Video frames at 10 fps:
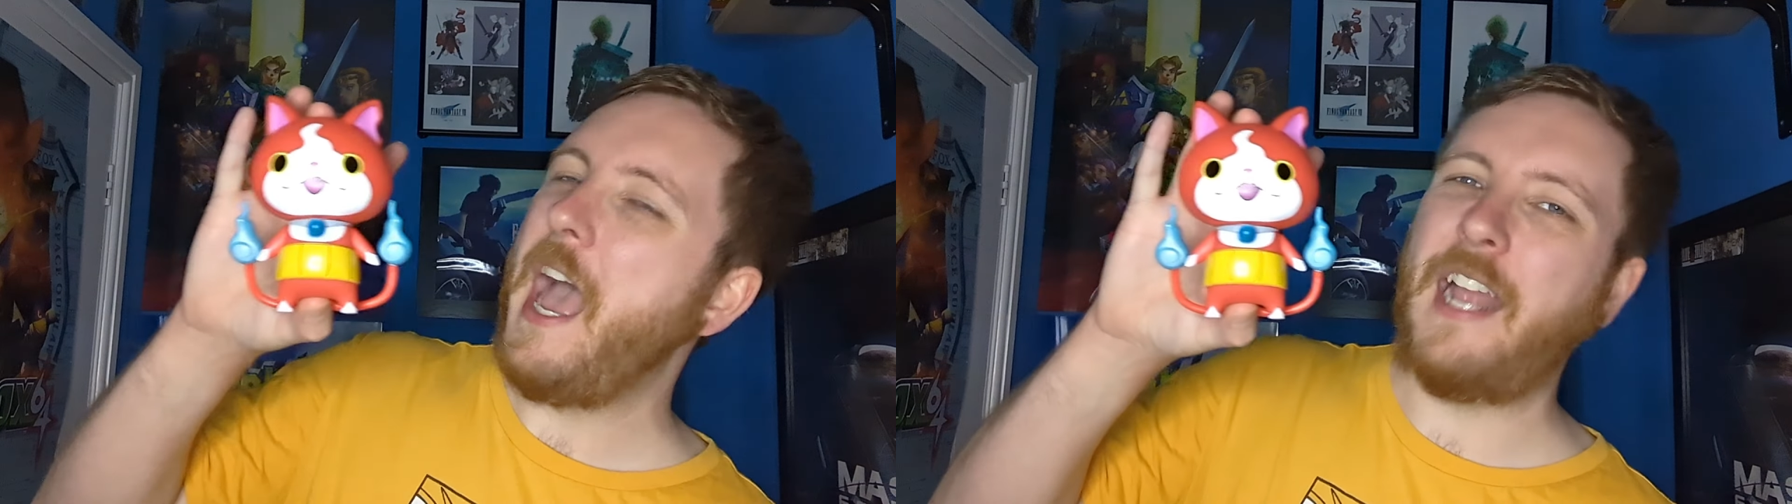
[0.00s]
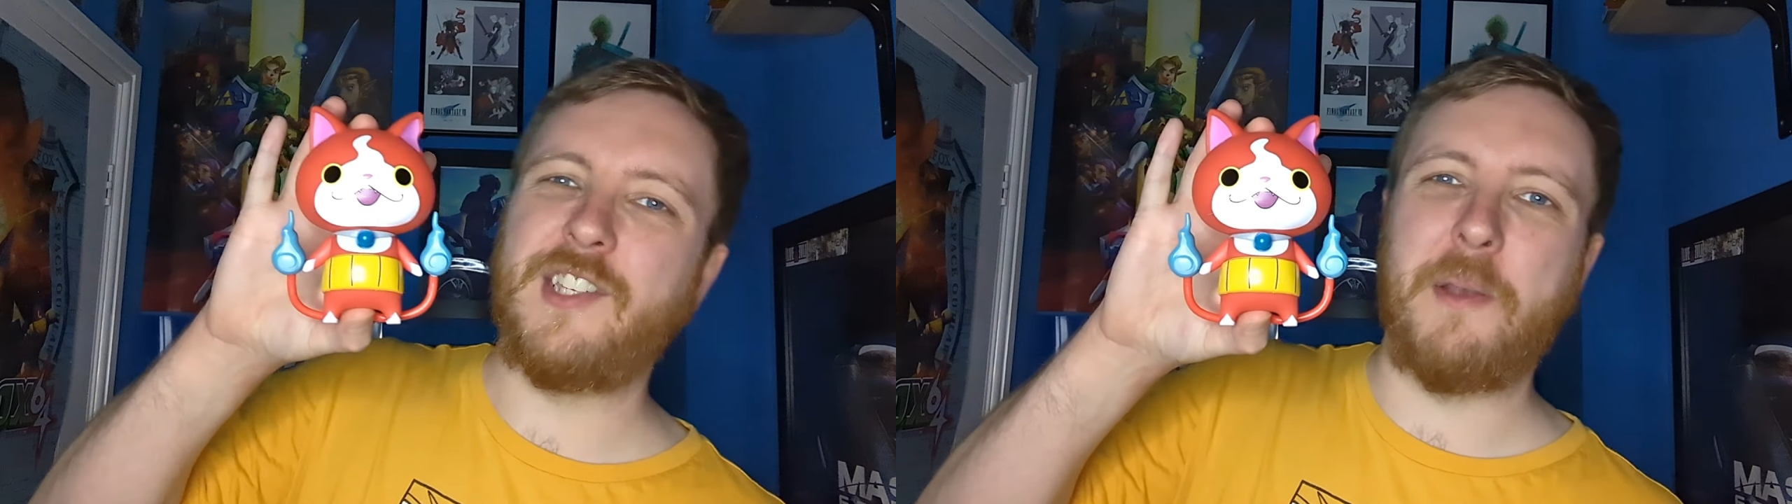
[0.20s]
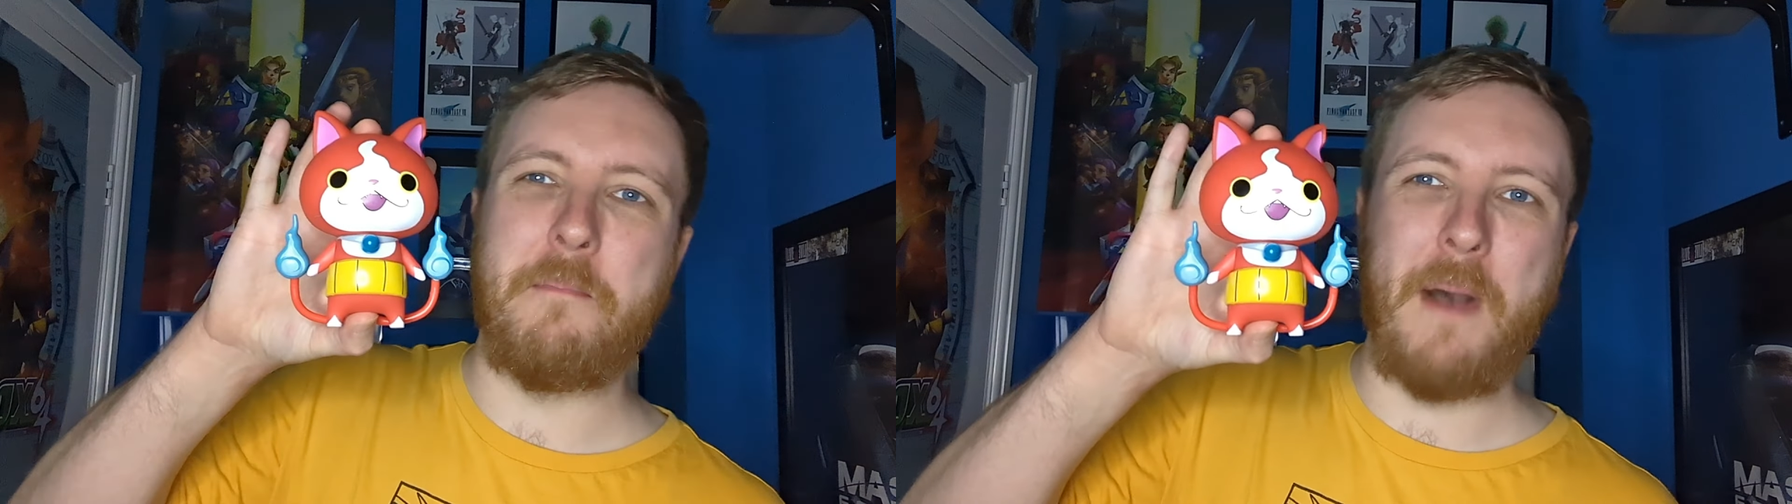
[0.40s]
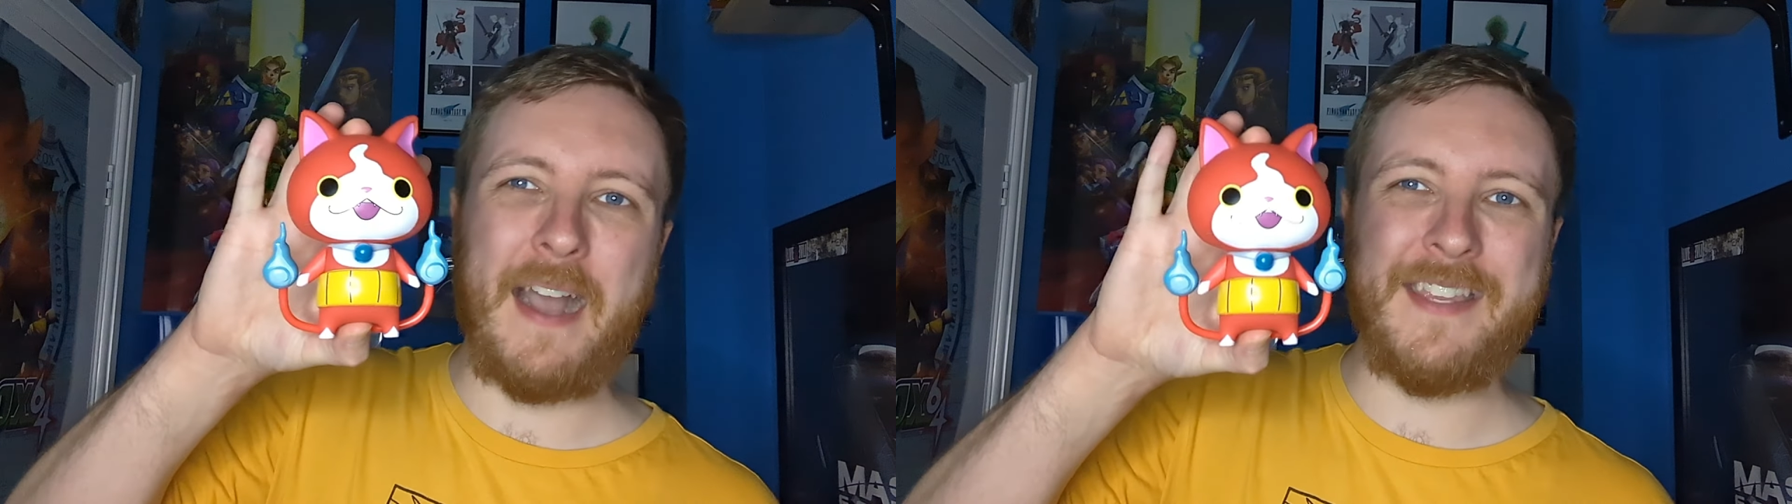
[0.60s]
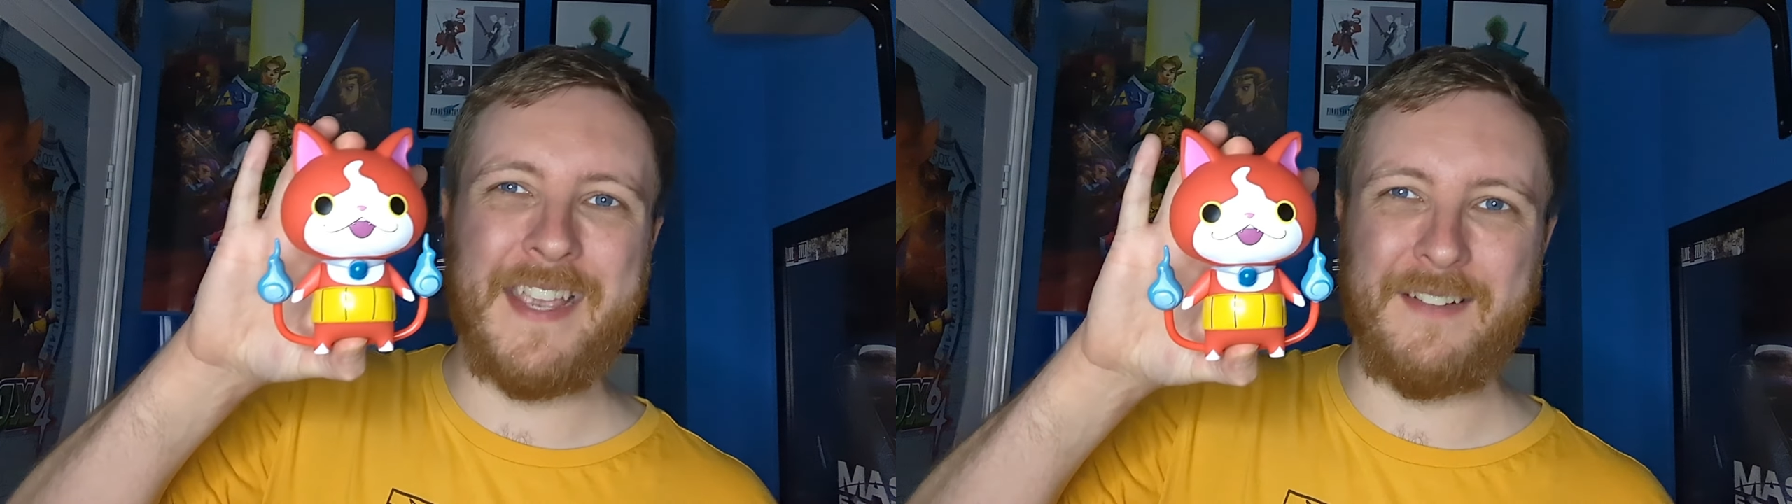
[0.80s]
a
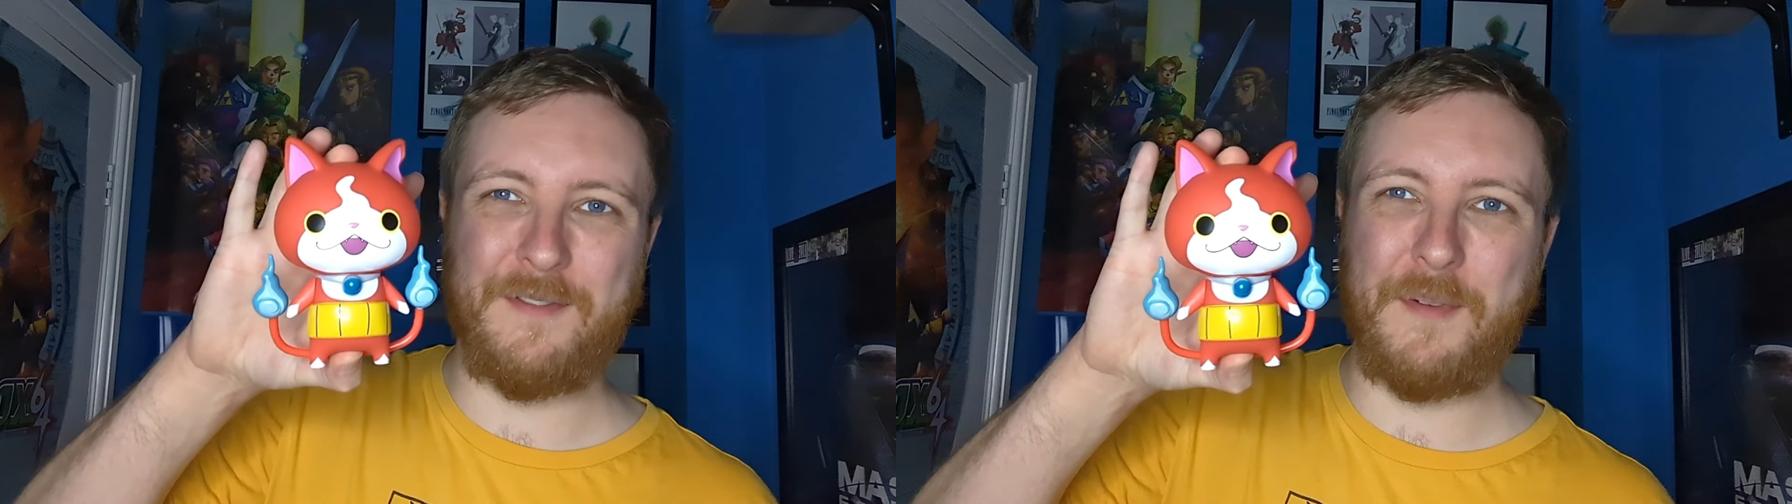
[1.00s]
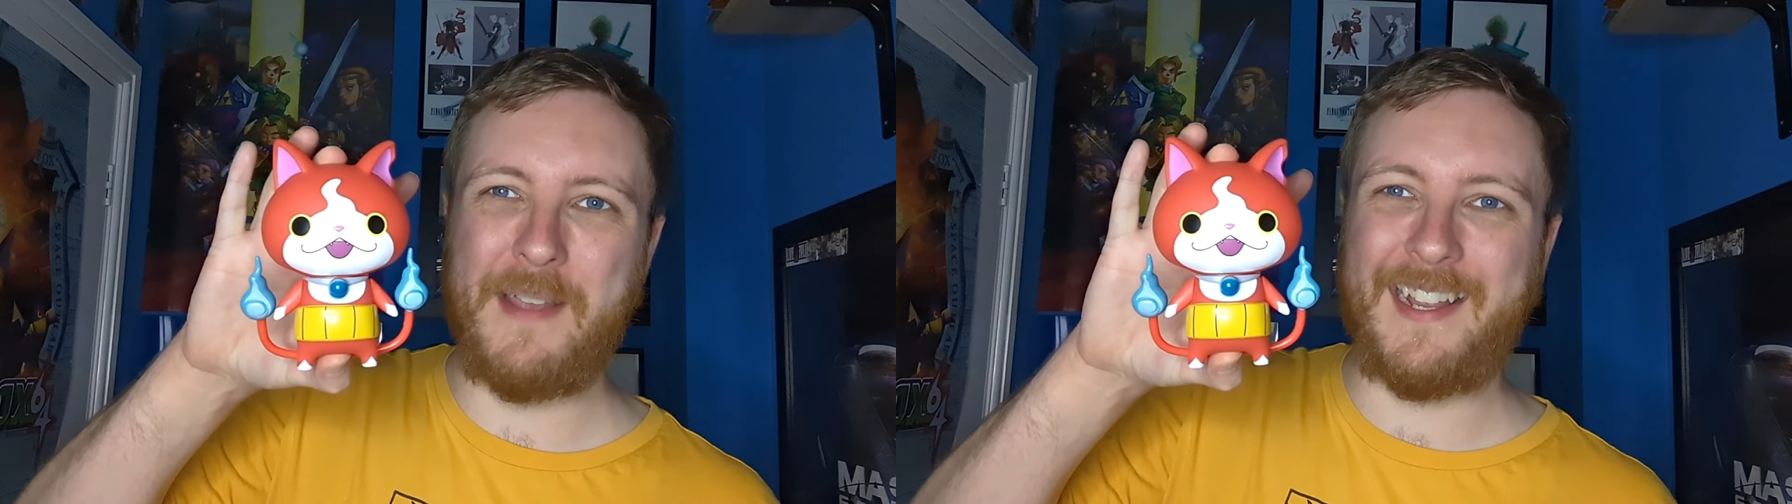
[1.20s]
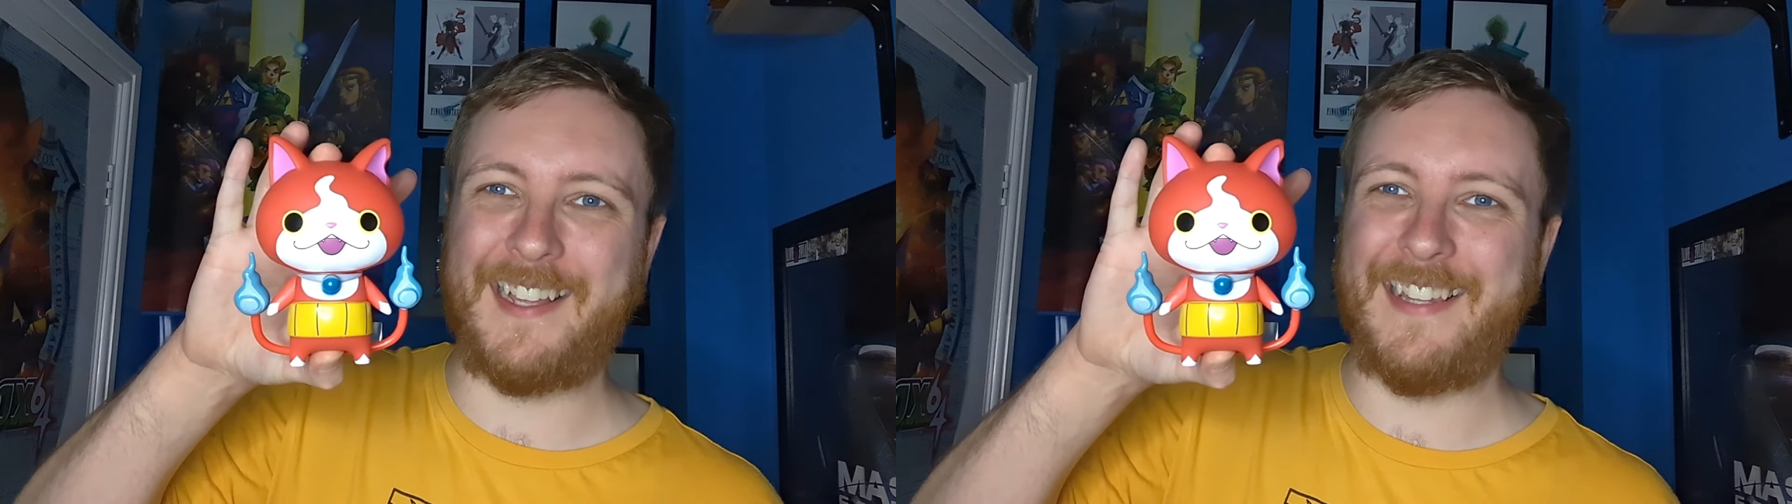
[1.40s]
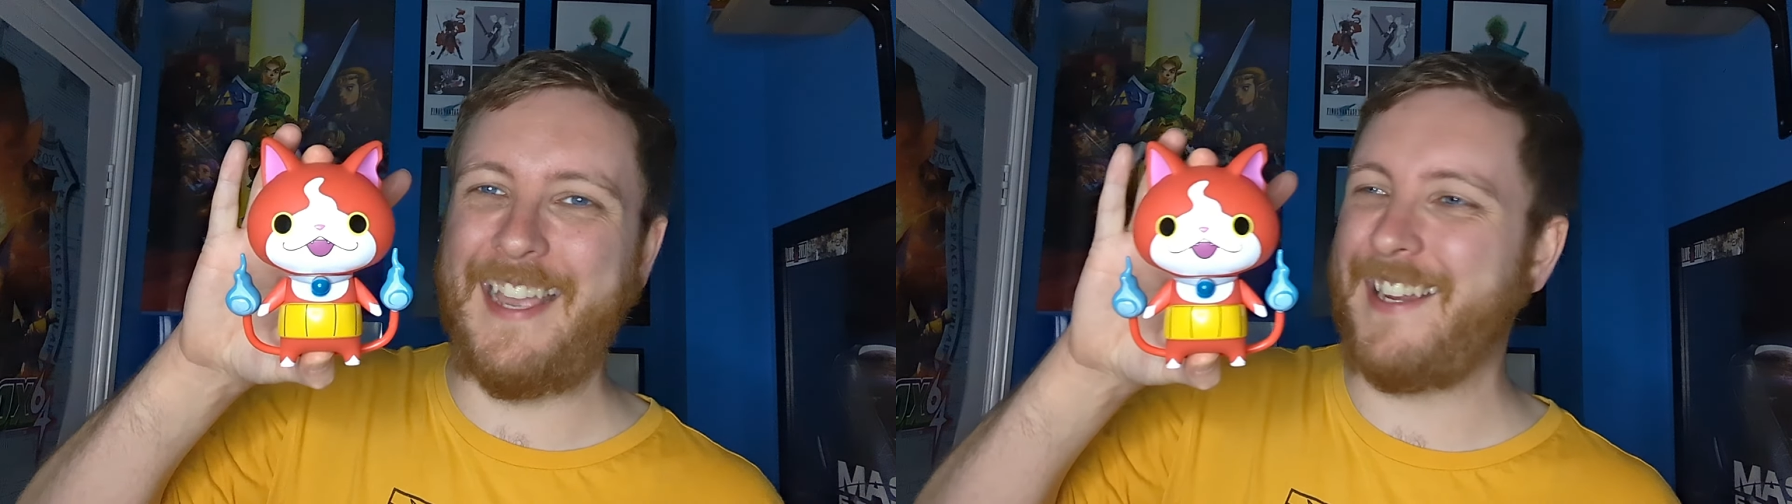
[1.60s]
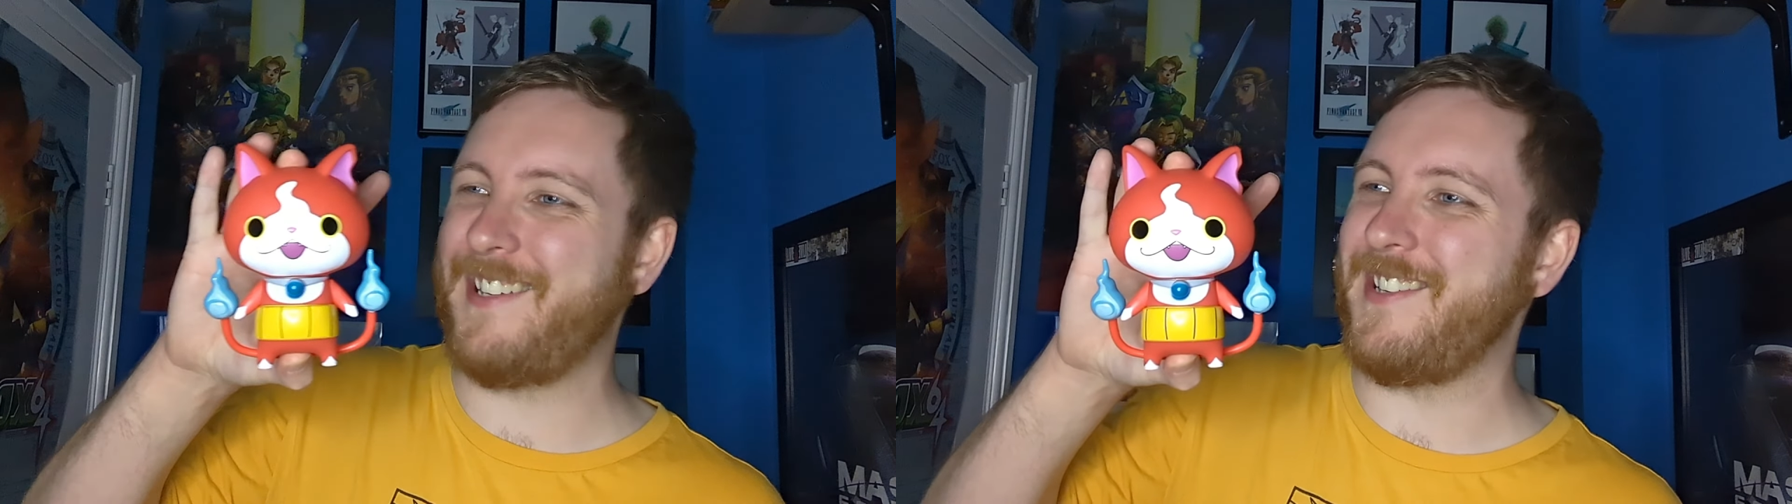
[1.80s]
Jibanyan for my
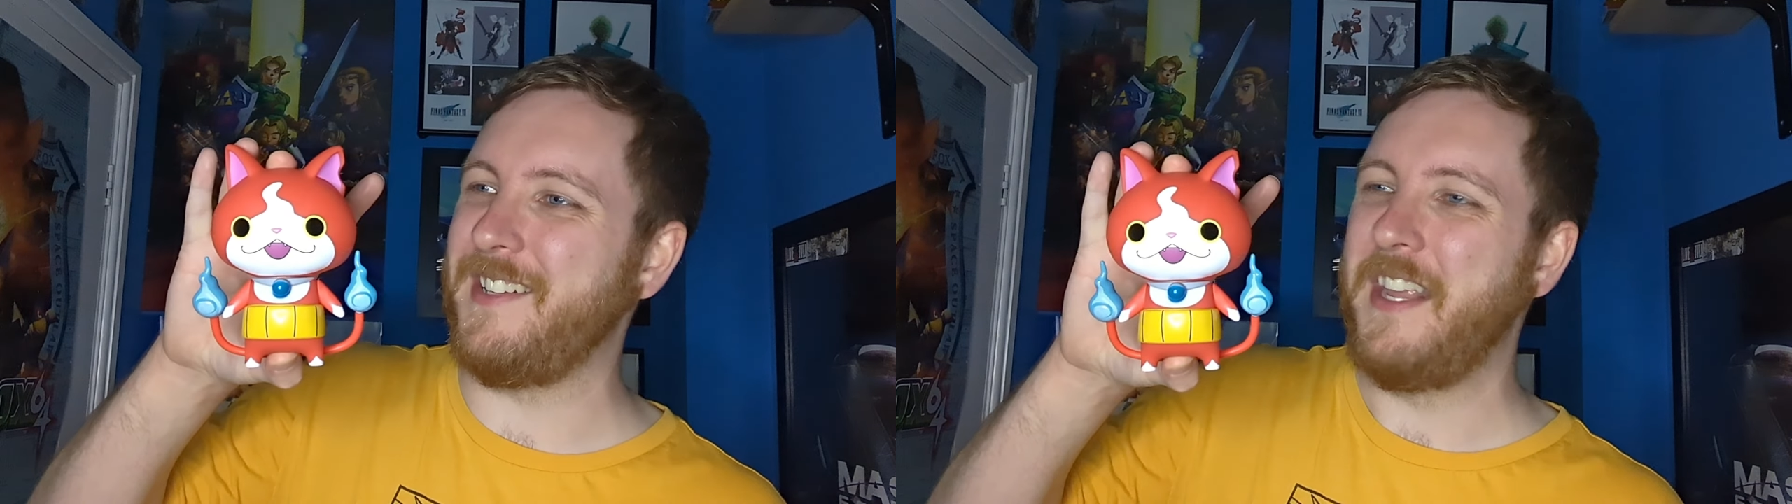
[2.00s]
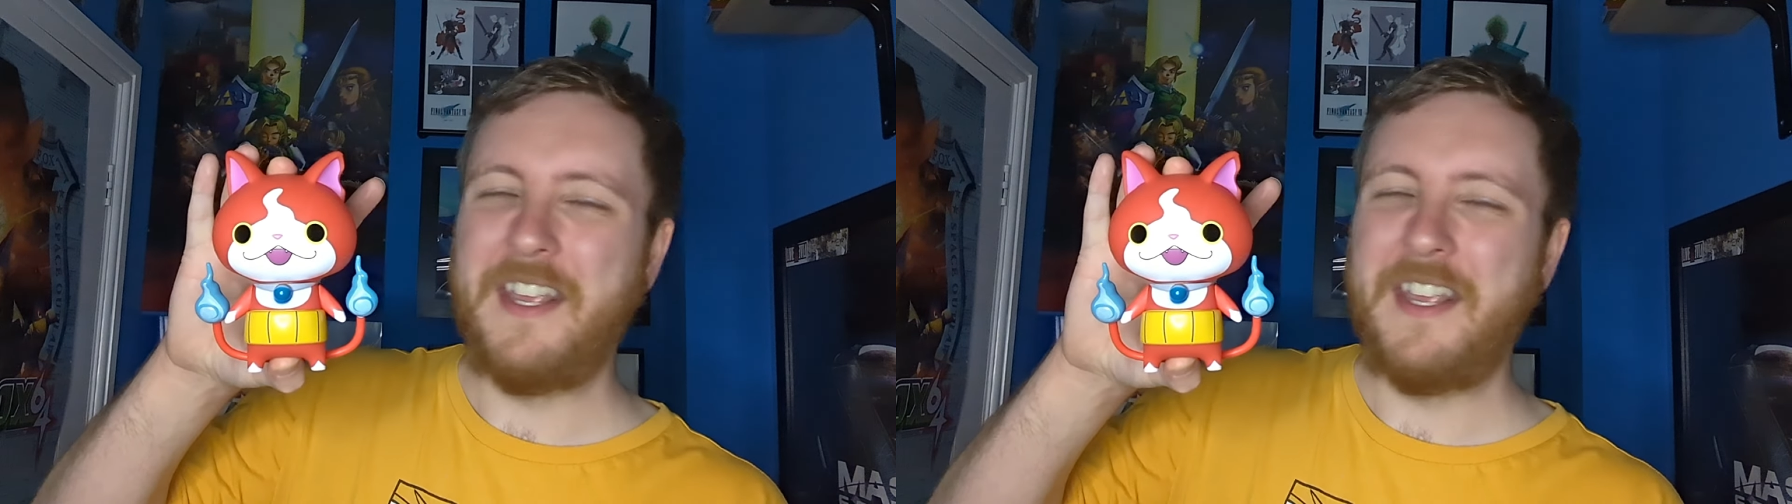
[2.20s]
collection,